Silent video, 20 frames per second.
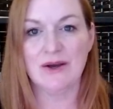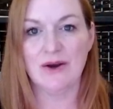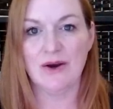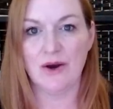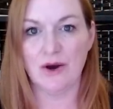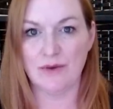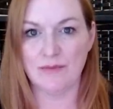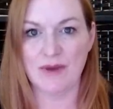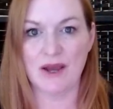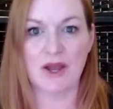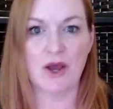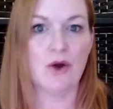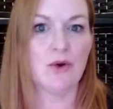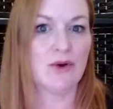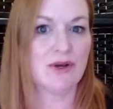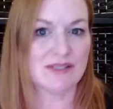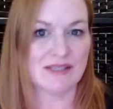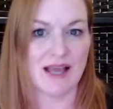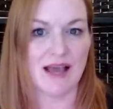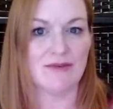on my own
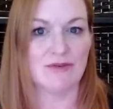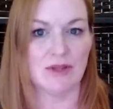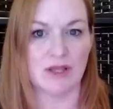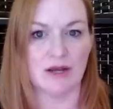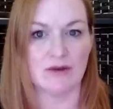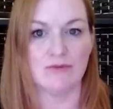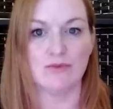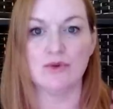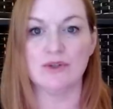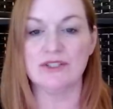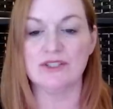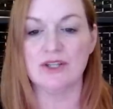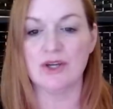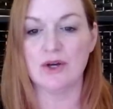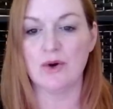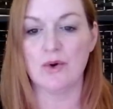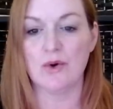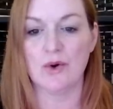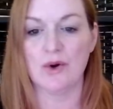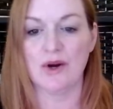because I have a lot of wood
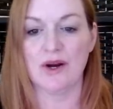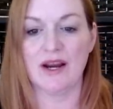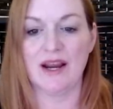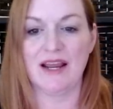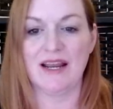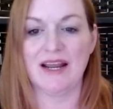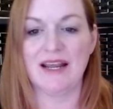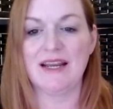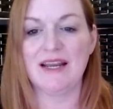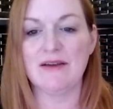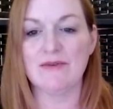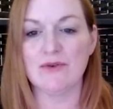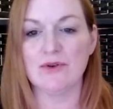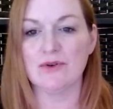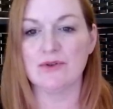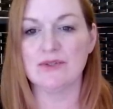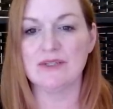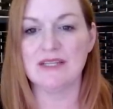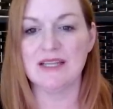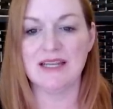decor and I never
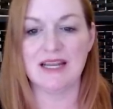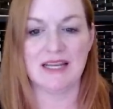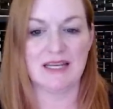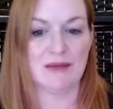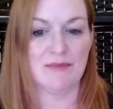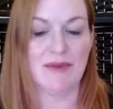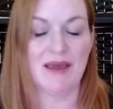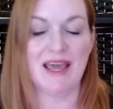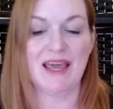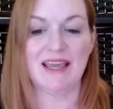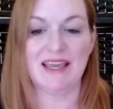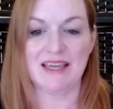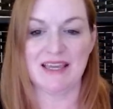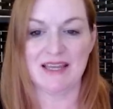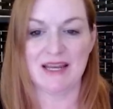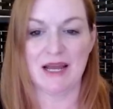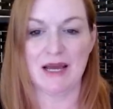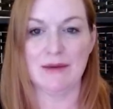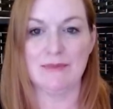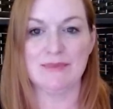did end up hanging it
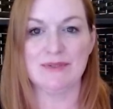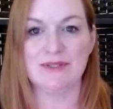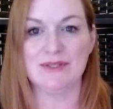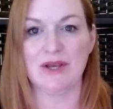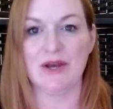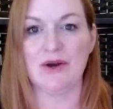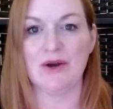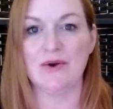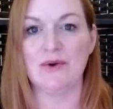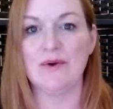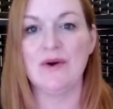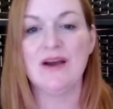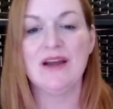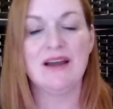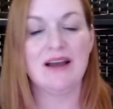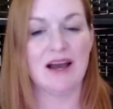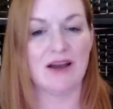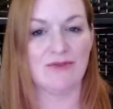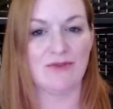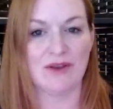up. So
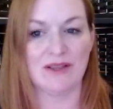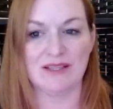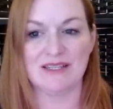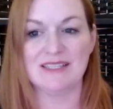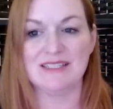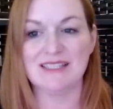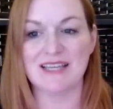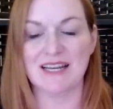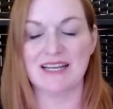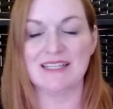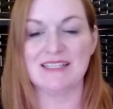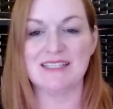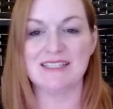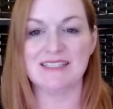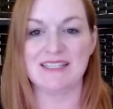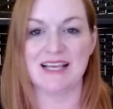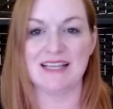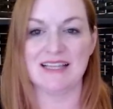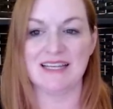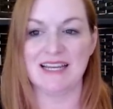I finally decided to
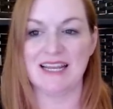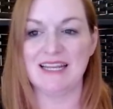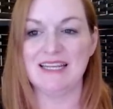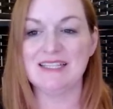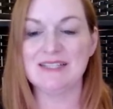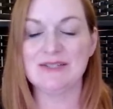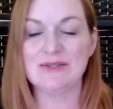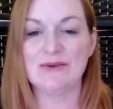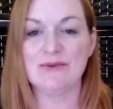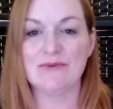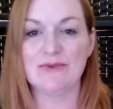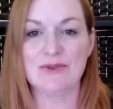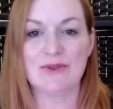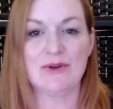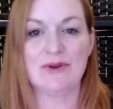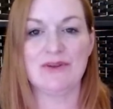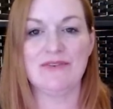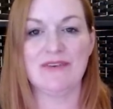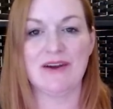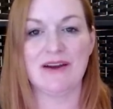sell it and it sold for
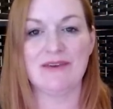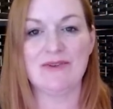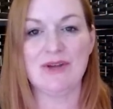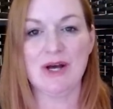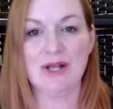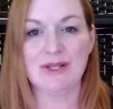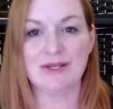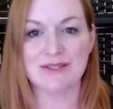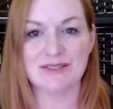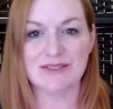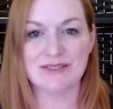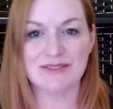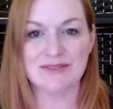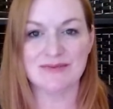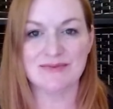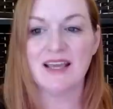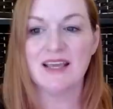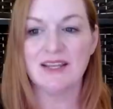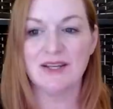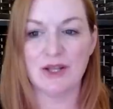$35.
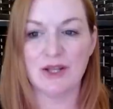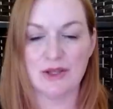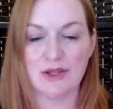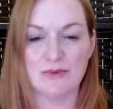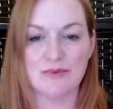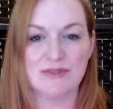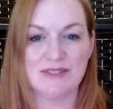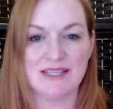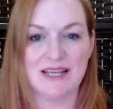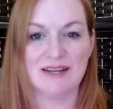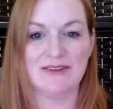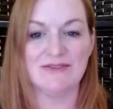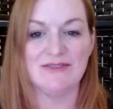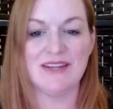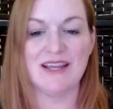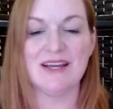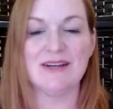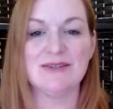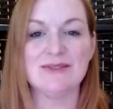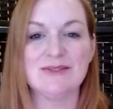Another set of
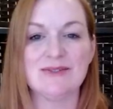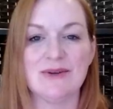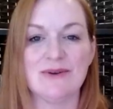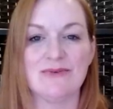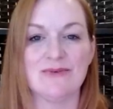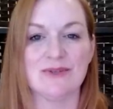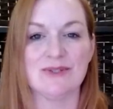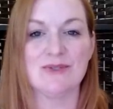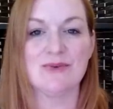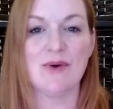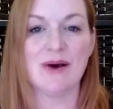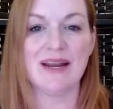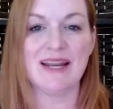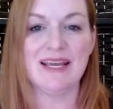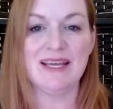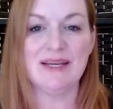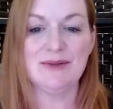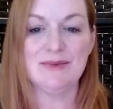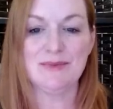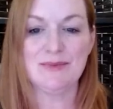nails sold for
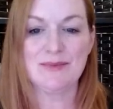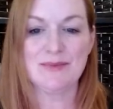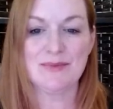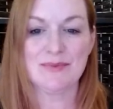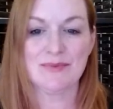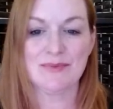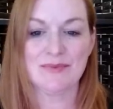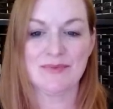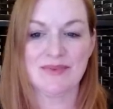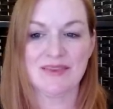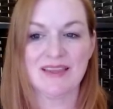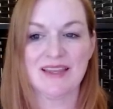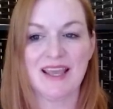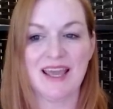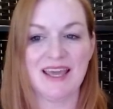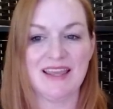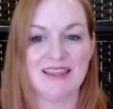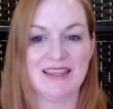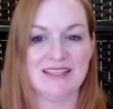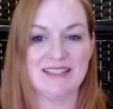20
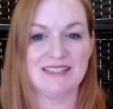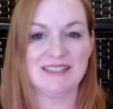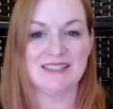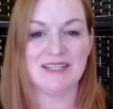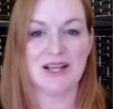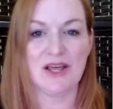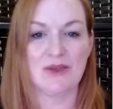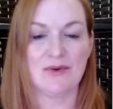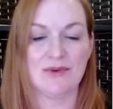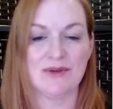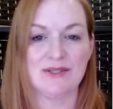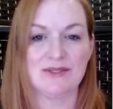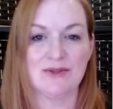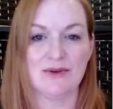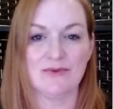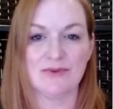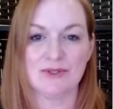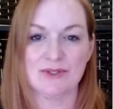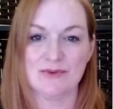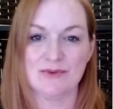and this is another one that sold
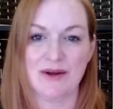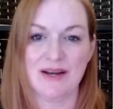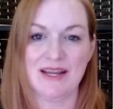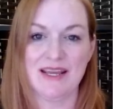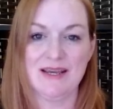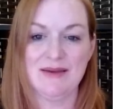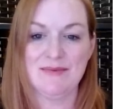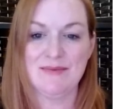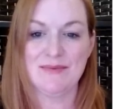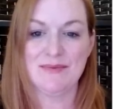for 20